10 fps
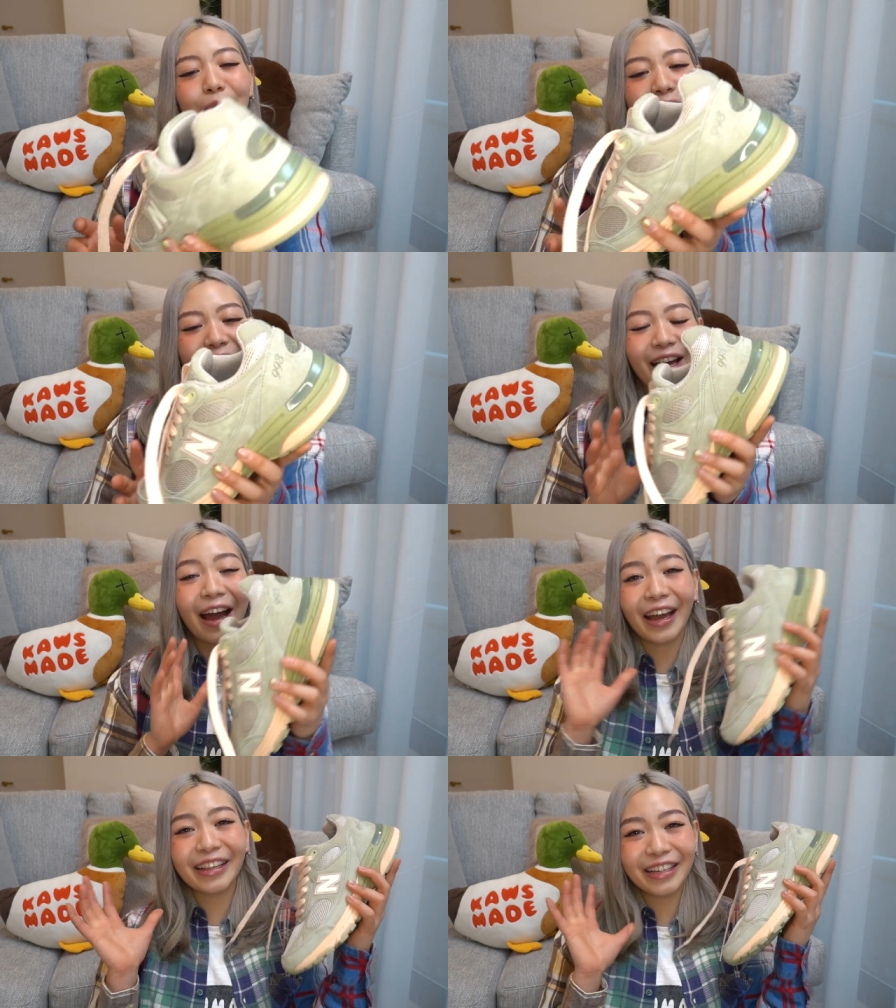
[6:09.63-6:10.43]
but i
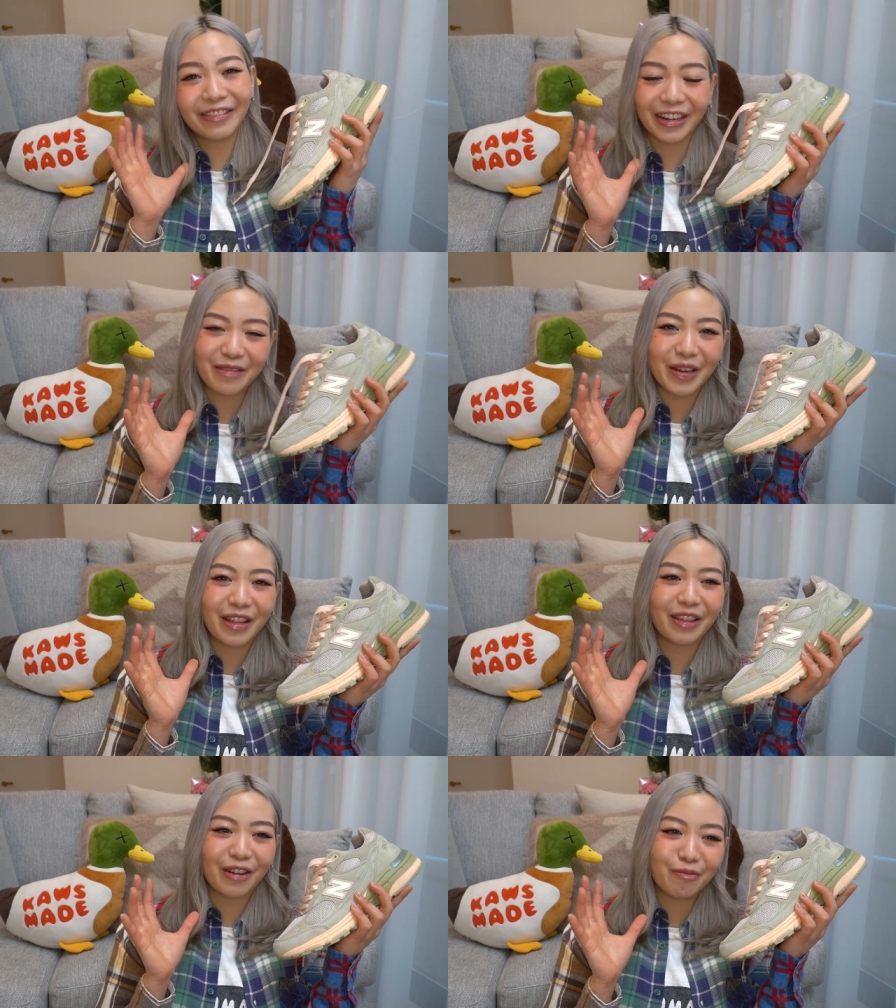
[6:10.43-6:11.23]
highly
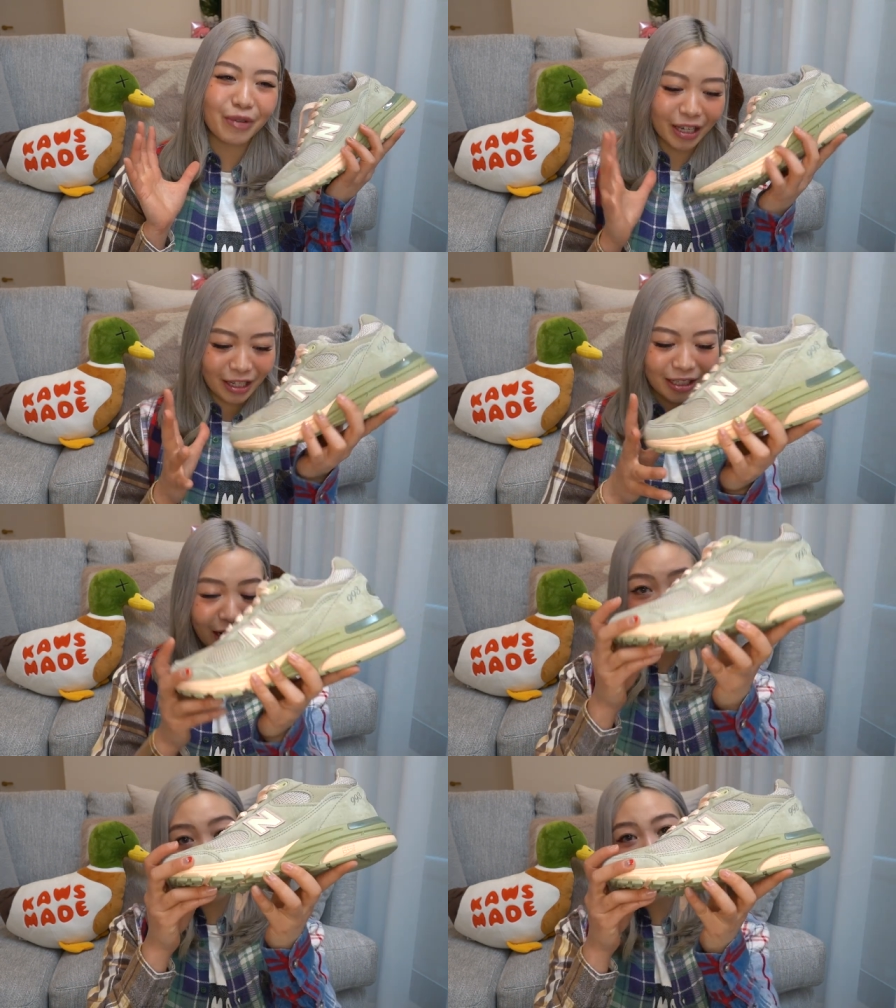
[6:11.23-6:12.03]
recommend them because
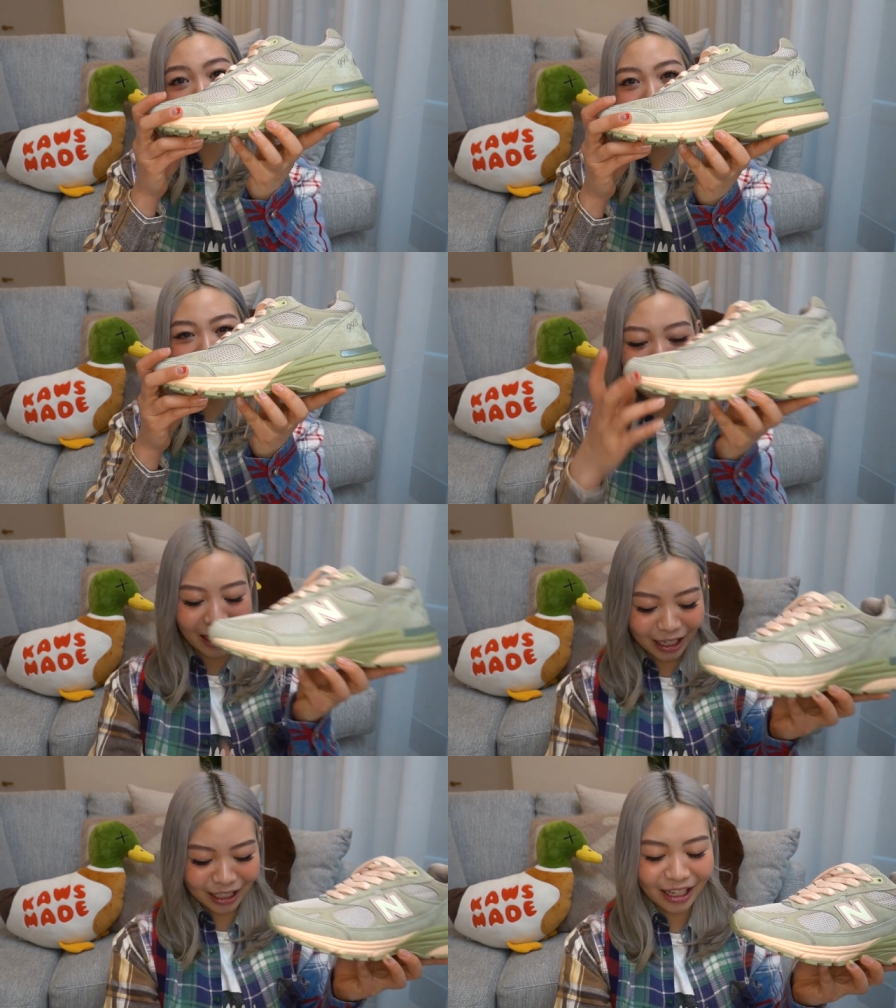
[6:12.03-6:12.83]
like look at this
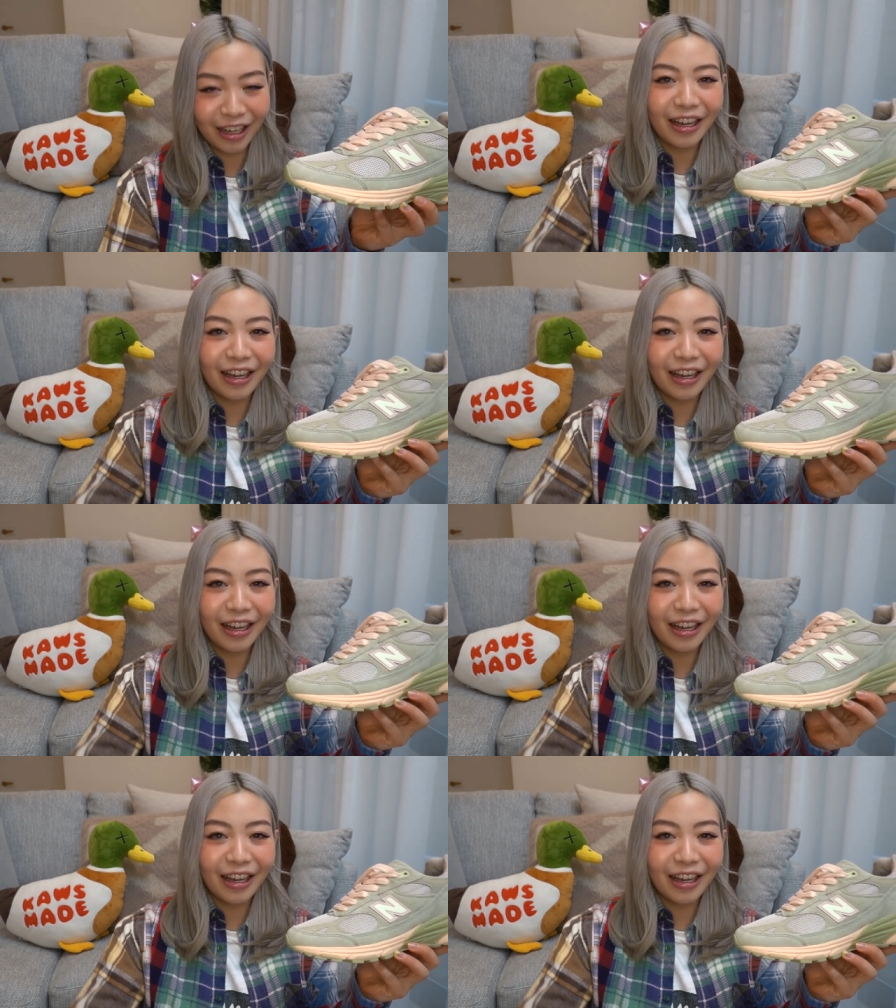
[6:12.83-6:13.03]
guys